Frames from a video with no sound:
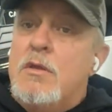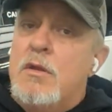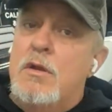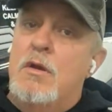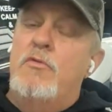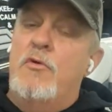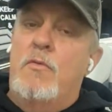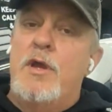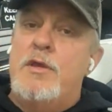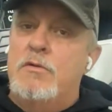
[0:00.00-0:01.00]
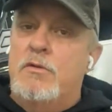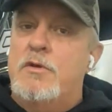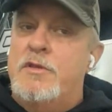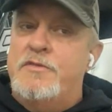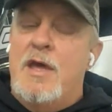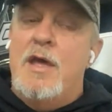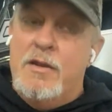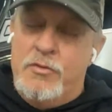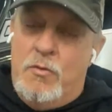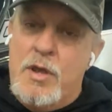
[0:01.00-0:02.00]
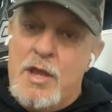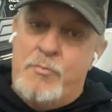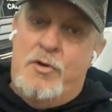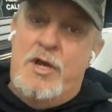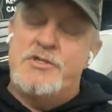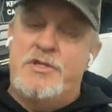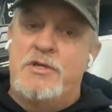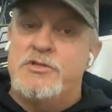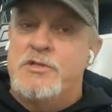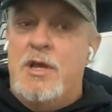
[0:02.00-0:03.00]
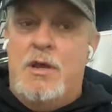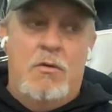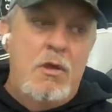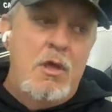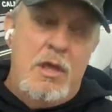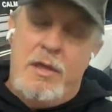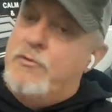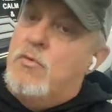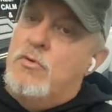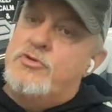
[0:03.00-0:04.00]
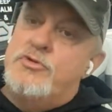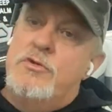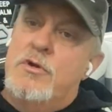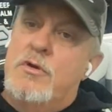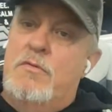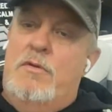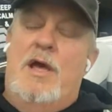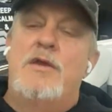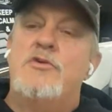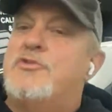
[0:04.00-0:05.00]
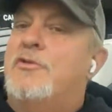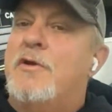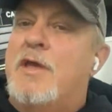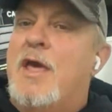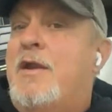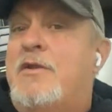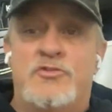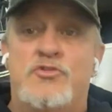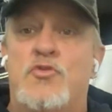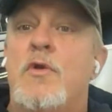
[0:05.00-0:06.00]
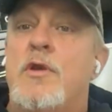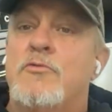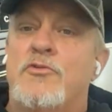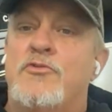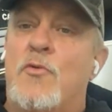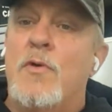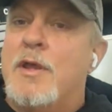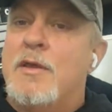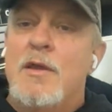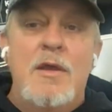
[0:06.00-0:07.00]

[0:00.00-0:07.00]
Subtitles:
The way you look at that and the way I price things now. Of course, I used to look at it as a 20 was a 20.